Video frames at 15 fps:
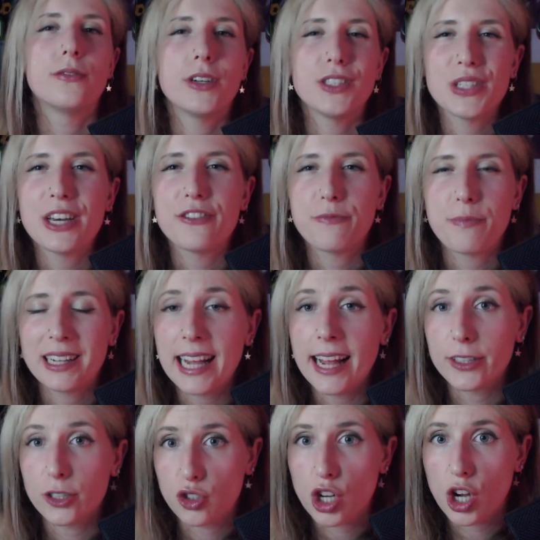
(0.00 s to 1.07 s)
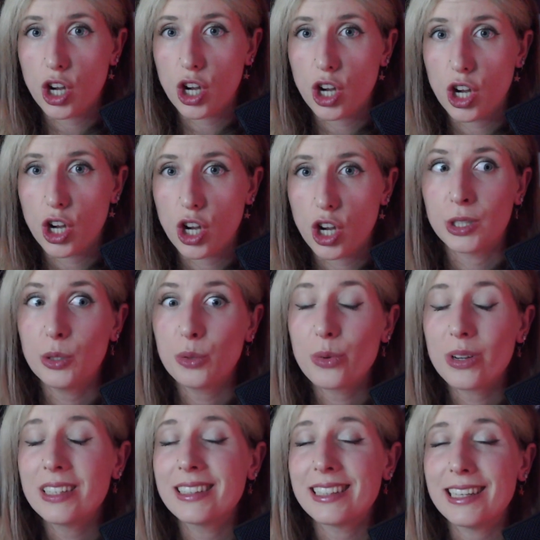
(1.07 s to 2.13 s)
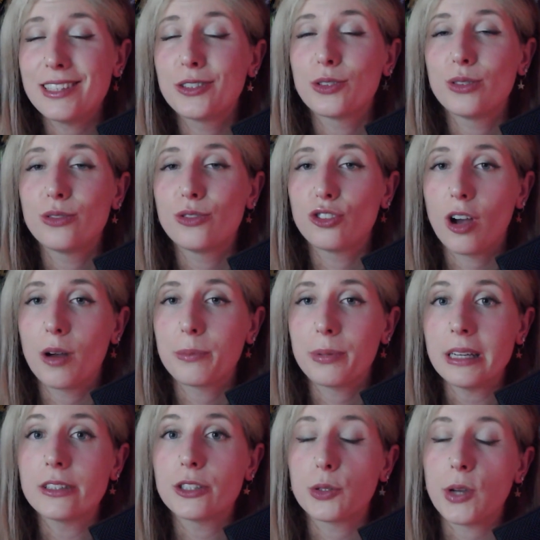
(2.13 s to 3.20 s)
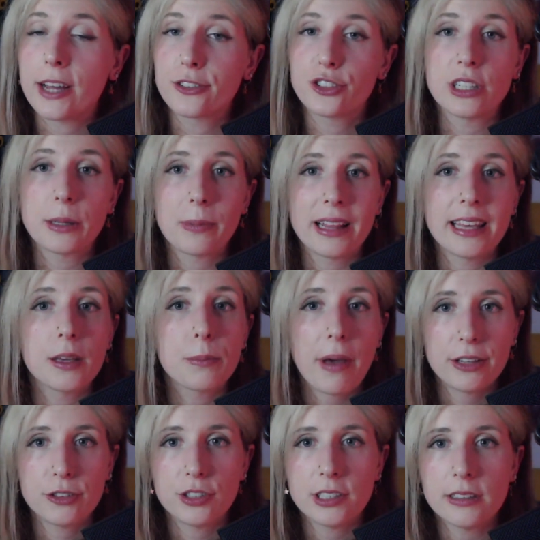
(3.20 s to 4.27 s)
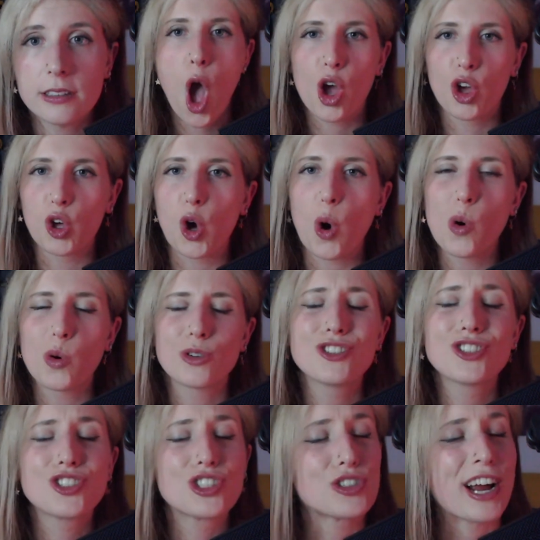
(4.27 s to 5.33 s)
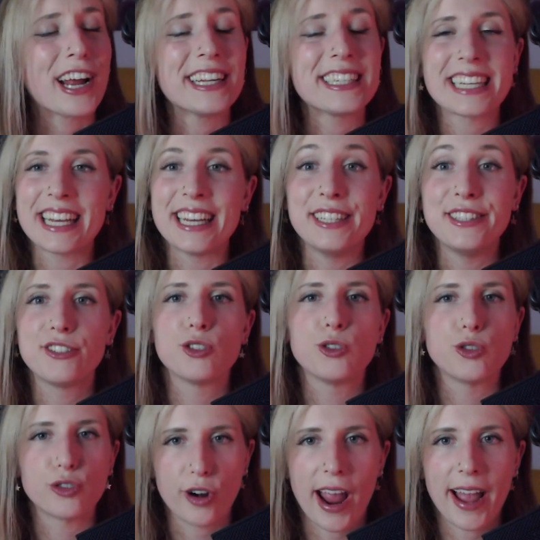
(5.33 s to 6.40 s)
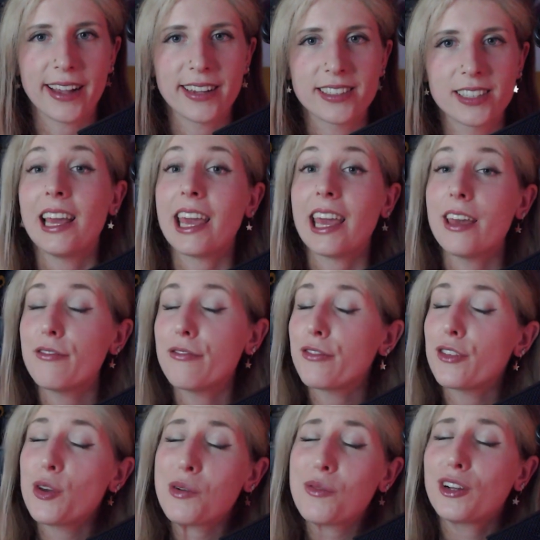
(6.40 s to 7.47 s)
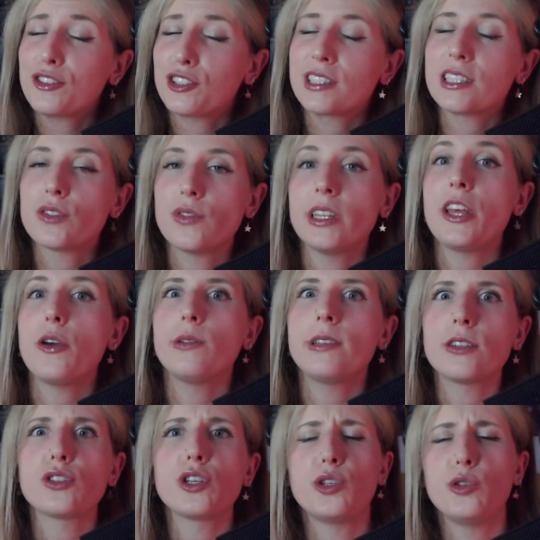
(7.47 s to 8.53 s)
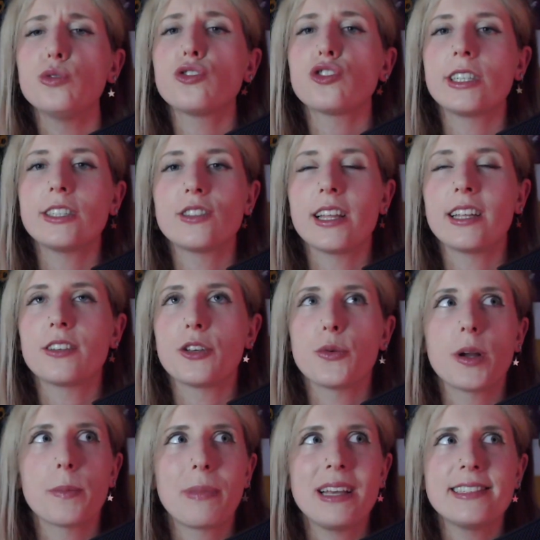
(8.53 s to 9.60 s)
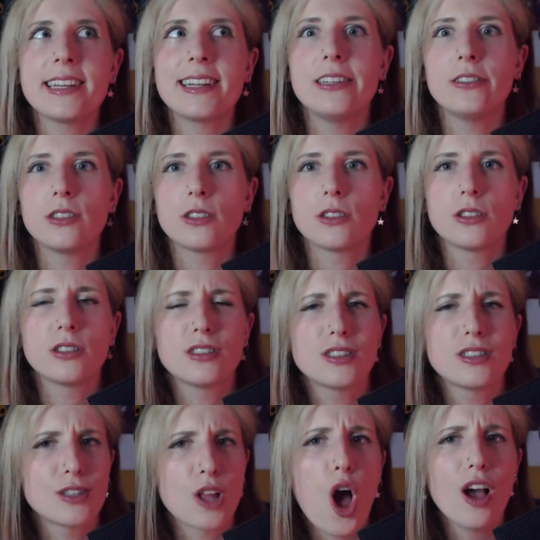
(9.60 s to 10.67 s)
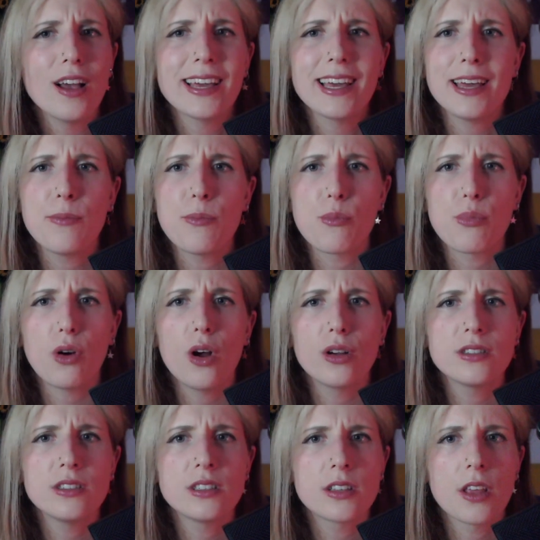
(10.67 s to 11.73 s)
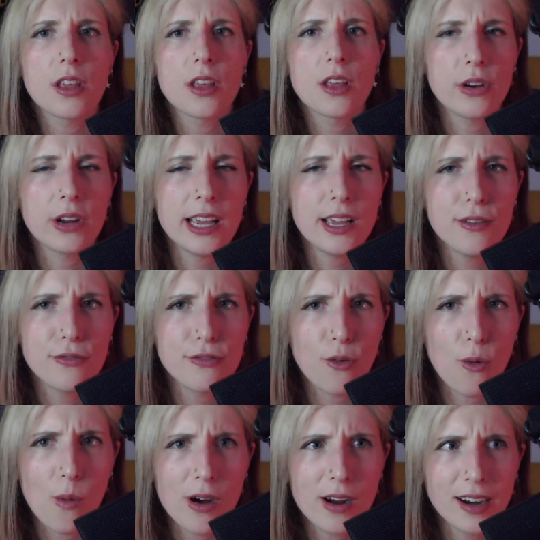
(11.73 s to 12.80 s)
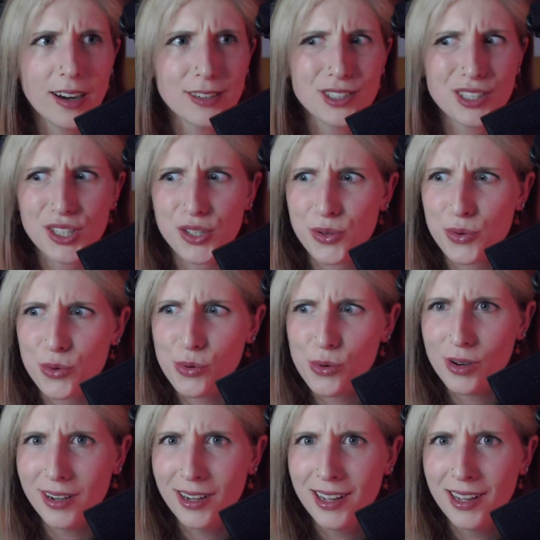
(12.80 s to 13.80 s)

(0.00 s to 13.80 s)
Once you have picked out a job, you will need to jump into actually playing matches. Go straight into ranked. If you're watching this video, there's a huge chance that you are basically stuck in bronze 3, 4, 2.